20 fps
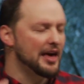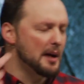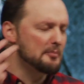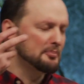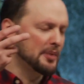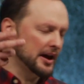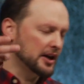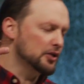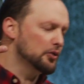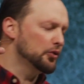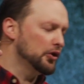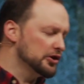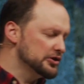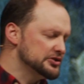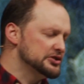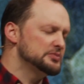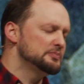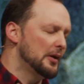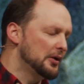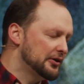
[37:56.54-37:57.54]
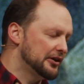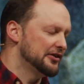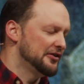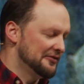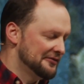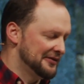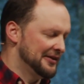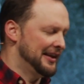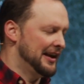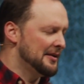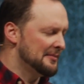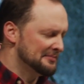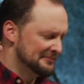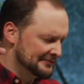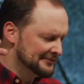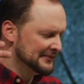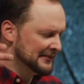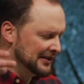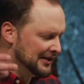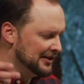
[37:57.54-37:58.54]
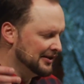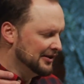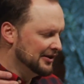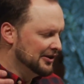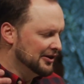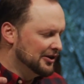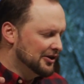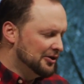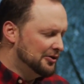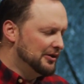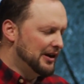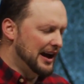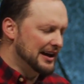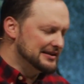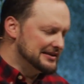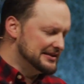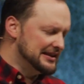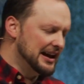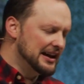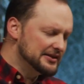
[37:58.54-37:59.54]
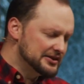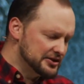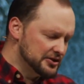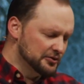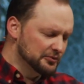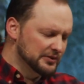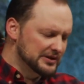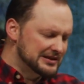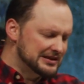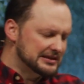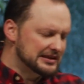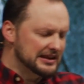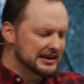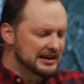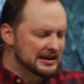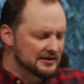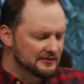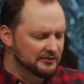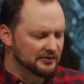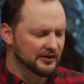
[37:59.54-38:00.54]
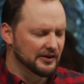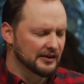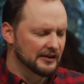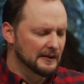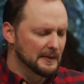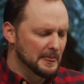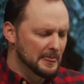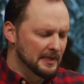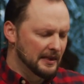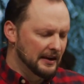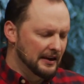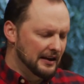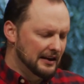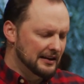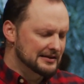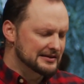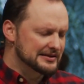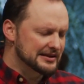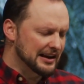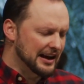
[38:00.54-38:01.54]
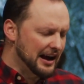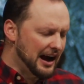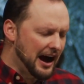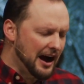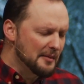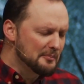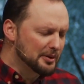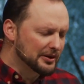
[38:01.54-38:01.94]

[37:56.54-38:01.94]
that better word spoken over them, who has yet to receive and say, I